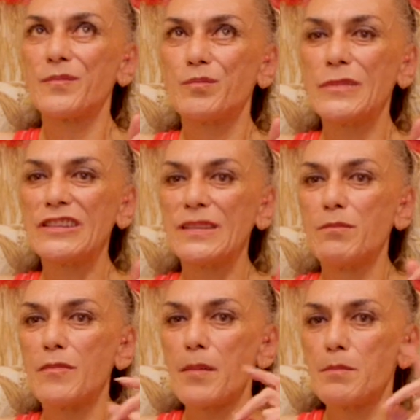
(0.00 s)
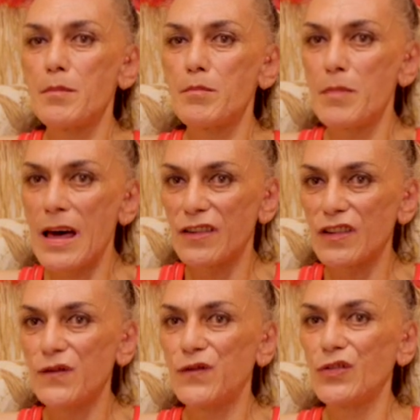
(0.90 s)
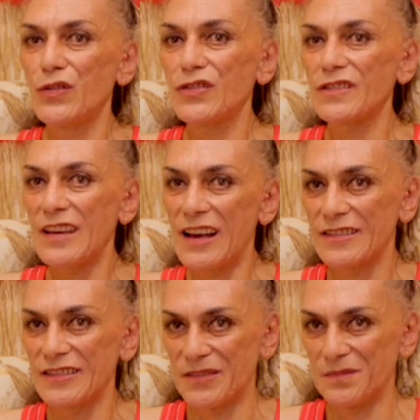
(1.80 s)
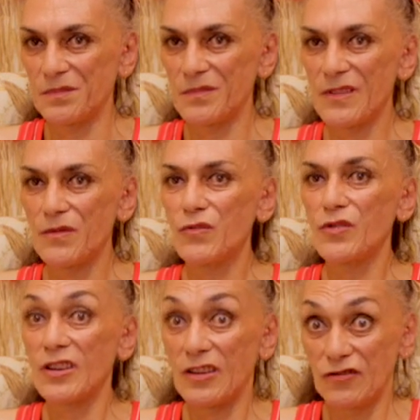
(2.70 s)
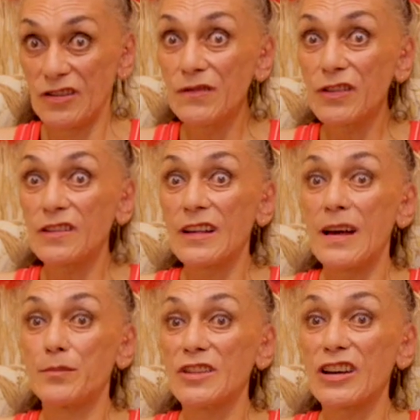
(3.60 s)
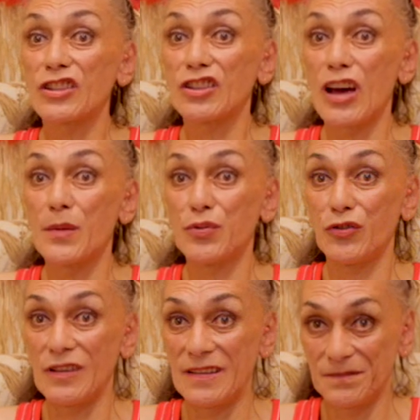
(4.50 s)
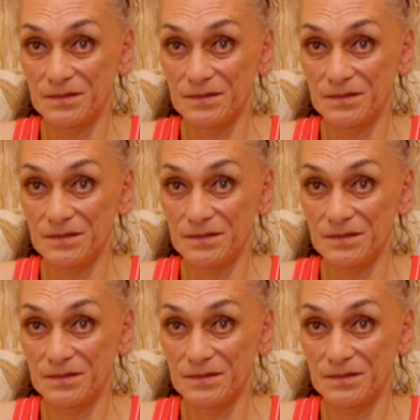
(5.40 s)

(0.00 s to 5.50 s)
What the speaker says: meeting my mother's first cousin. She was takataapui.